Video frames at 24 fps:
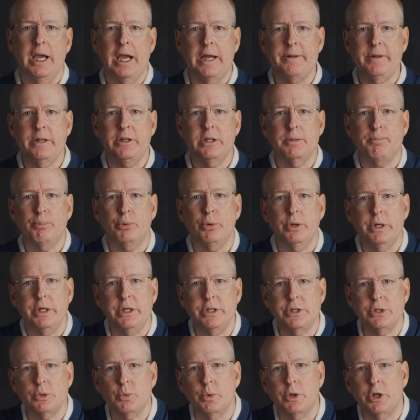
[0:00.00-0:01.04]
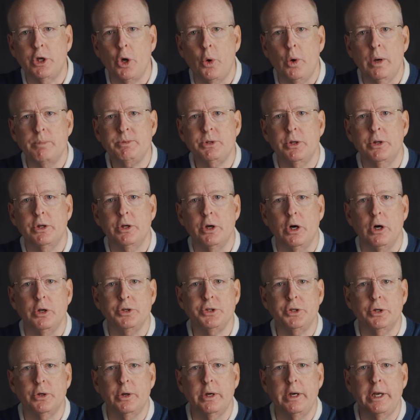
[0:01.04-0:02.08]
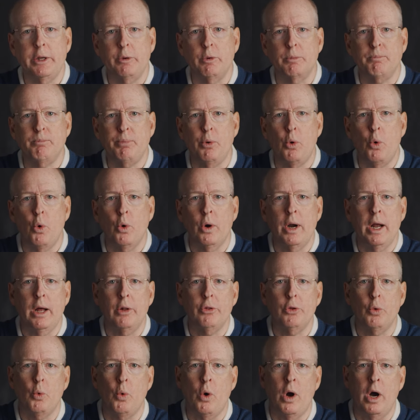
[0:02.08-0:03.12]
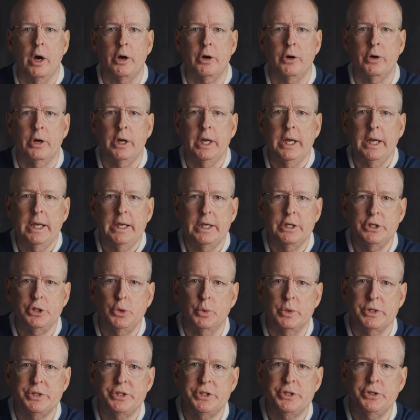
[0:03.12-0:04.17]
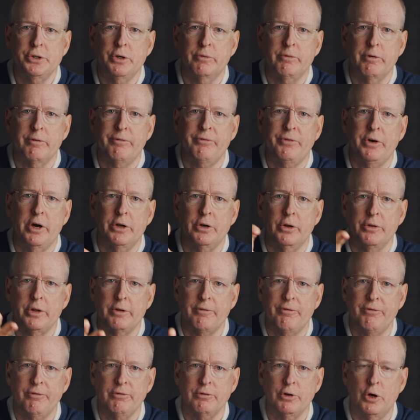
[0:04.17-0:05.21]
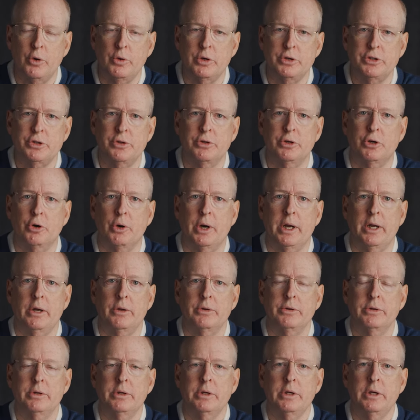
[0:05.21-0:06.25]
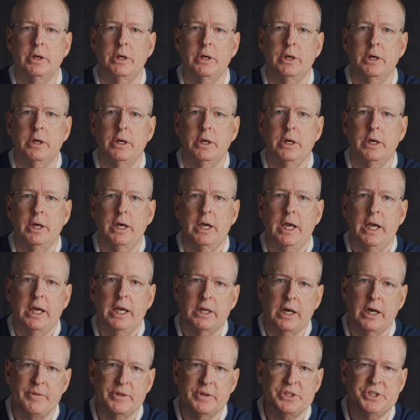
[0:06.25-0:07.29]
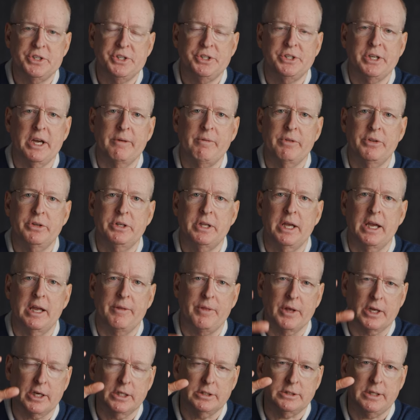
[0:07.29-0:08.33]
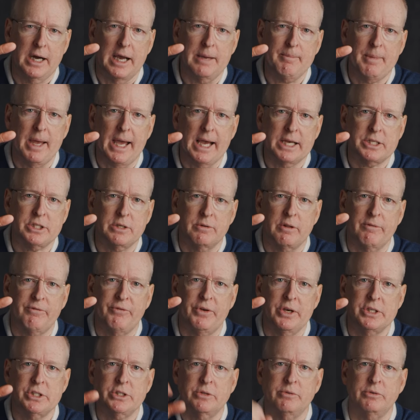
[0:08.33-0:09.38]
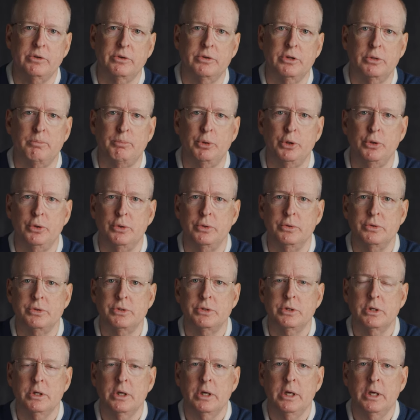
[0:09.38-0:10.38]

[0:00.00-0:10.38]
And then the priest would go up to the altar and he would pour out the water into a silver funnel that flowed into the ground. And on the seventh day, the climax of the Festival of the booths,